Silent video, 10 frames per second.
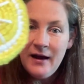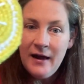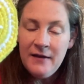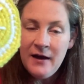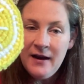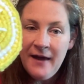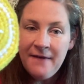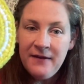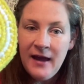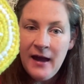And then at
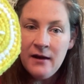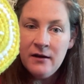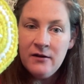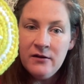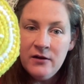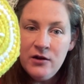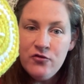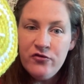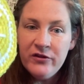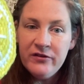the end, you
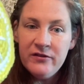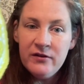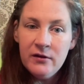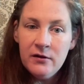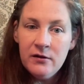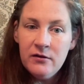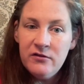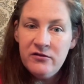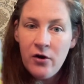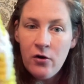just
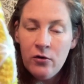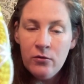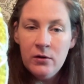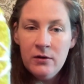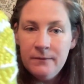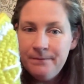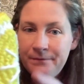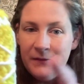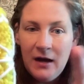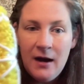sew
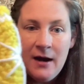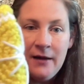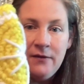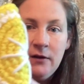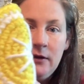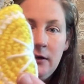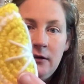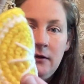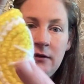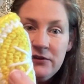on the
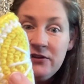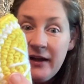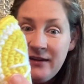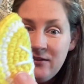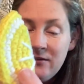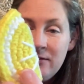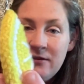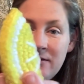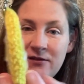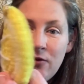little
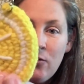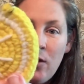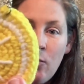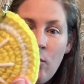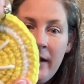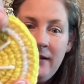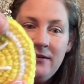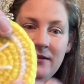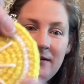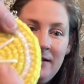slices. So a white